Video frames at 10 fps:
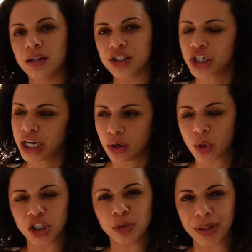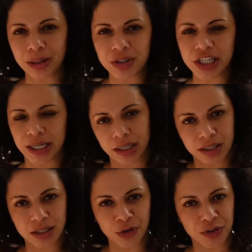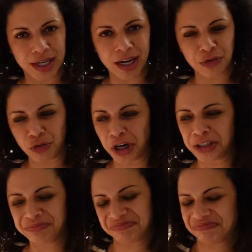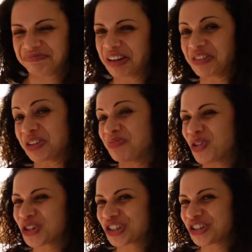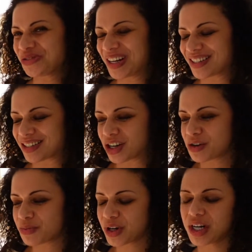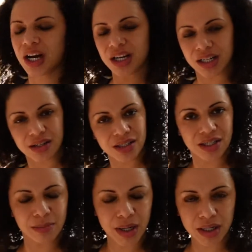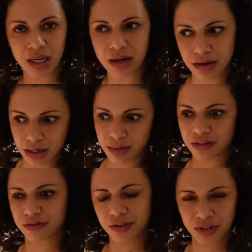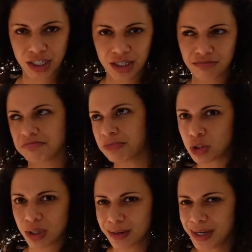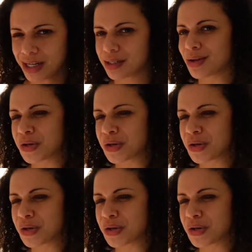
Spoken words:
Don't know how well you'll be able to hear this over the air fryer. I'm going to portion the rest up and I'll see you back here in about 15-20 minutes or